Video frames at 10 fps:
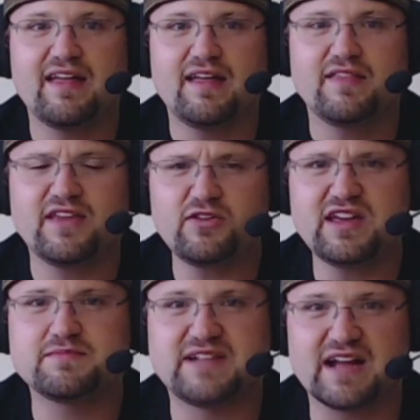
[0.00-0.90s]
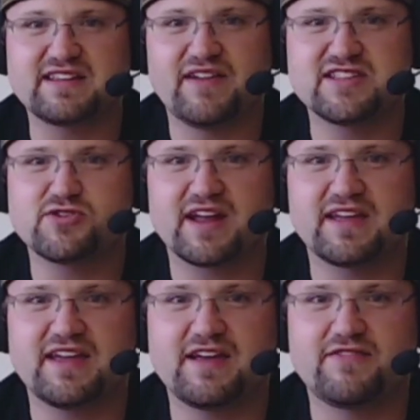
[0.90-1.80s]
The only objective answer I
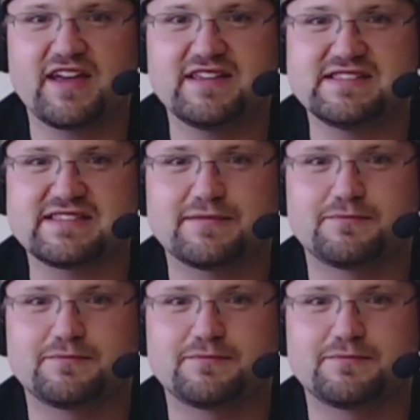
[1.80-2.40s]
can give is...